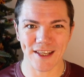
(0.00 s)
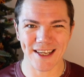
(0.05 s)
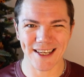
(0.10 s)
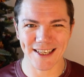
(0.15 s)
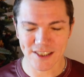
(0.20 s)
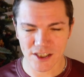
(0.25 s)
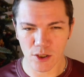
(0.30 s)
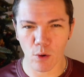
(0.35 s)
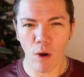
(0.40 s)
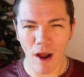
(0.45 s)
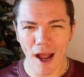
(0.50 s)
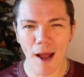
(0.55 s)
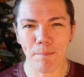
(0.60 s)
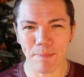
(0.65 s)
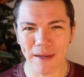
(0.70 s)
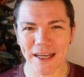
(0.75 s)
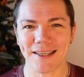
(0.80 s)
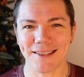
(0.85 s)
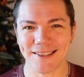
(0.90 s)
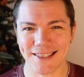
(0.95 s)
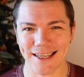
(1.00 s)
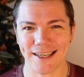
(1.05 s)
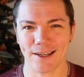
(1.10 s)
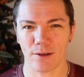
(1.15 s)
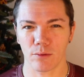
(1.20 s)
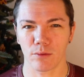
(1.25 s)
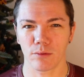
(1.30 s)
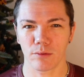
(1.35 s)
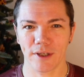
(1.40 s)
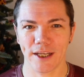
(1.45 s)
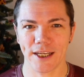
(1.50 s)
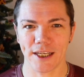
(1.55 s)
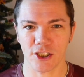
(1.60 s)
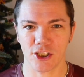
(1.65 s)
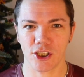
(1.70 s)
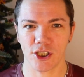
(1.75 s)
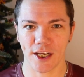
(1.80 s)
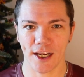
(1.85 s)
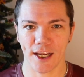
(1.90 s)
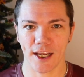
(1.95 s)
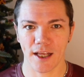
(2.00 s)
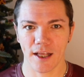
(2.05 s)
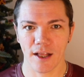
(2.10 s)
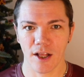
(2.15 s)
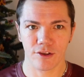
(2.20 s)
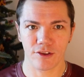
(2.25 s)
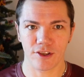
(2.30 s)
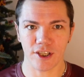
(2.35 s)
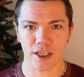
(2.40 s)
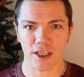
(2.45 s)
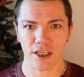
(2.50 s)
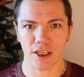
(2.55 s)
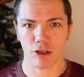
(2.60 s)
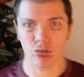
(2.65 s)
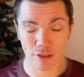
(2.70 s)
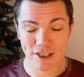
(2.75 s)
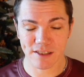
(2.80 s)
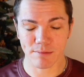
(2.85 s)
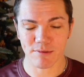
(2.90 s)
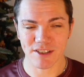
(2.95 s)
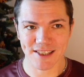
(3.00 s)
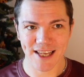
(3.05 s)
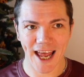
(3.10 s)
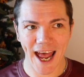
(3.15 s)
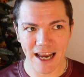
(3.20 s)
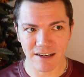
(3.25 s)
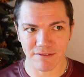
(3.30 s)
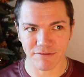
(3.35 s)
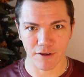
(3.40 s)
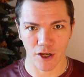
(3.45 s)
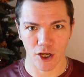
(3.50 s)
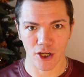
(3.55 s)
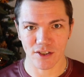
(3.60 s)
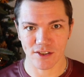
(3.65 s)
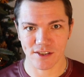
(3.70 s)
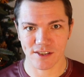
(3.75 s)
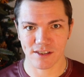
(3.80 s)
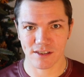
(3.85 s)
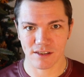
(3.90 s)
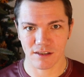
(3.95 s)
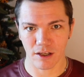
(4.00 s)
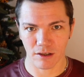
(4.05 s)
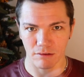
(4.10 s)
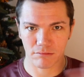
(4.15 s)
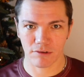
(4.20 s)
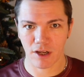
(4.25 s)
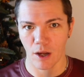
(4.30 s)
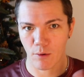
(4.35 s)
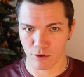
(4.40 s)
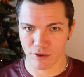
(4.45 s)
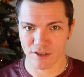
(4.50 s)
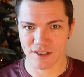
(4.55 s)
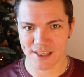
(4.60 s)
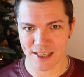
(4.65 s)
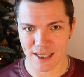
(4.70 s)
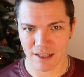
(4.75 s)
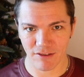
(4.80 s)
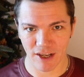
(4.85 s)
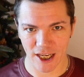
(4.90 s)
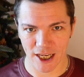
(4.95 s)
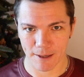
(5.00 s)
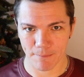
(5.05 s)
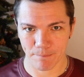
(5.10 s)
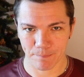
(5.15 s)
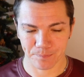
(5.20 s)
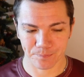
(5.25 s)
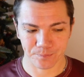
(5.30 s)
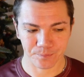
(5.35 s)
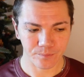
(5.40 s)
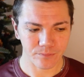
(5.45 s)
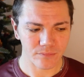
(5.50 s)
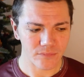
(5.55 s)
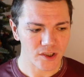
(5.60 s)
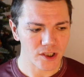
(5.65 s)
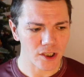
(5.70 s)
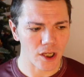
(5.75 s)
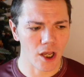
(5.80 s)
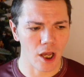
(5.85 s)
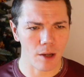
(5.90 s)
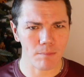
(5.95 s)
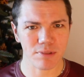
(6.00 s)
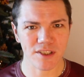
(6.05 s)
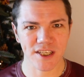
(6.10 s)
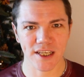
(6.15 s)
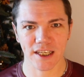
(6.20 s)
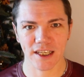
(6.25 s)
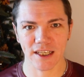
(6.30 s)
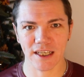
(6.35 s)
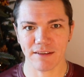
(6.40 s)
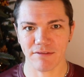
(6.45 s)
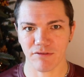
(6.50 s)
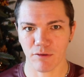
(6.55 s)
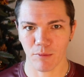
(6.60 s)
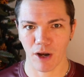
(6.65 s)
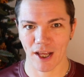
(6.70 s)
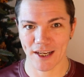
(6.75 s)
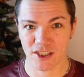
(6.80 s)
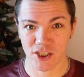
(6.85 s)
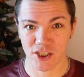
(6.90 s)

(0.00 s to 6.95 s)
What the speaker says: it's quite a big deal each year, the Christmas adverts that go on the TV. Particularly from like